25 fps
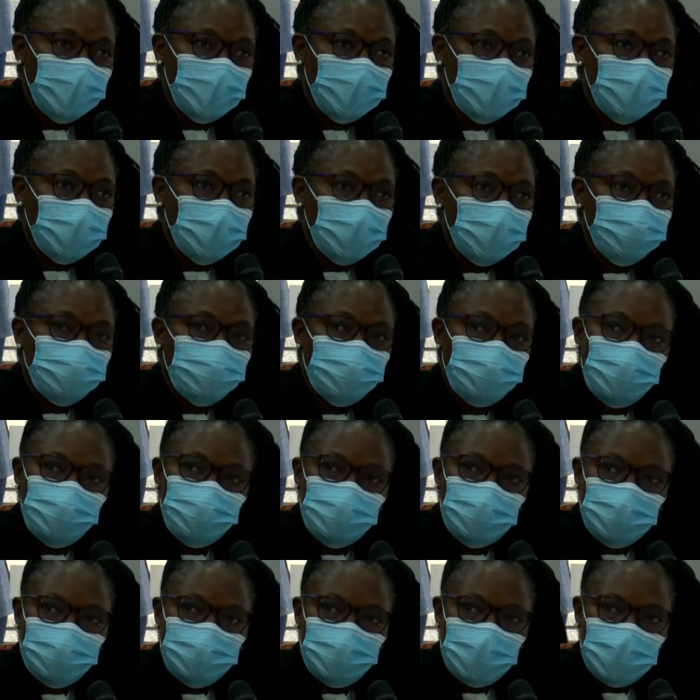that form
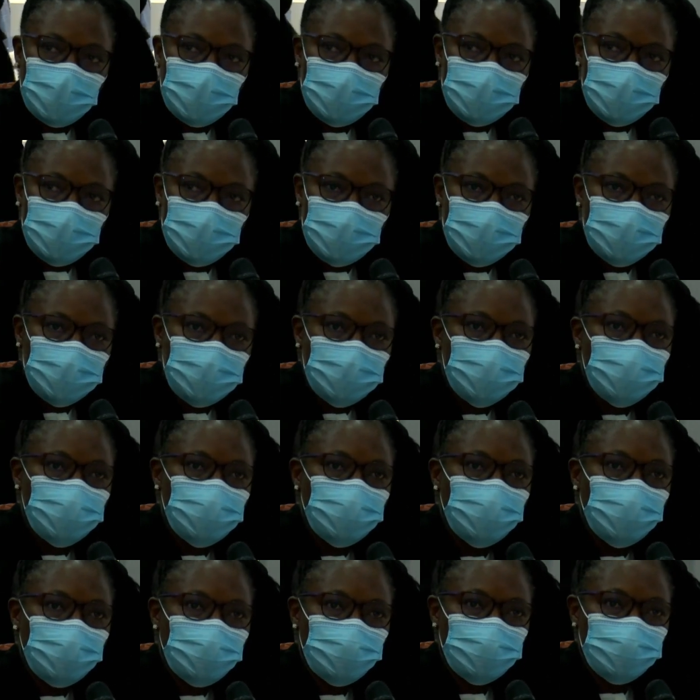the basis
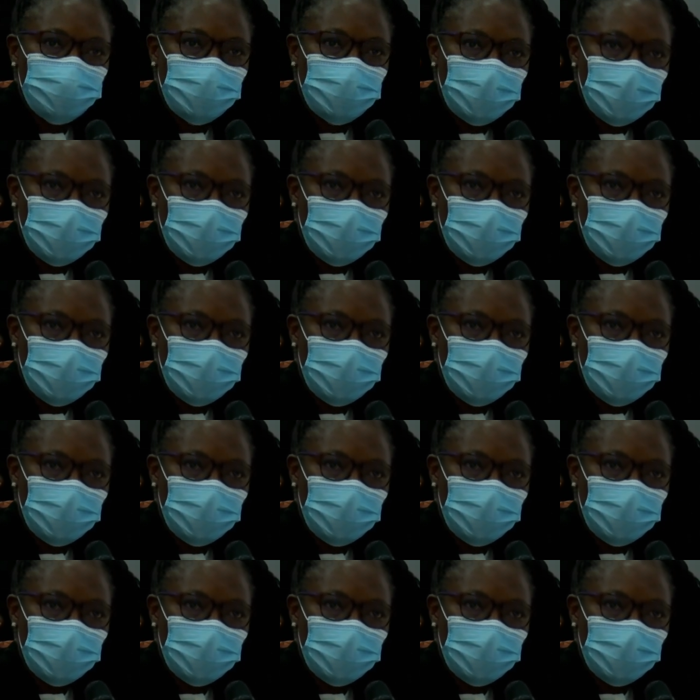of the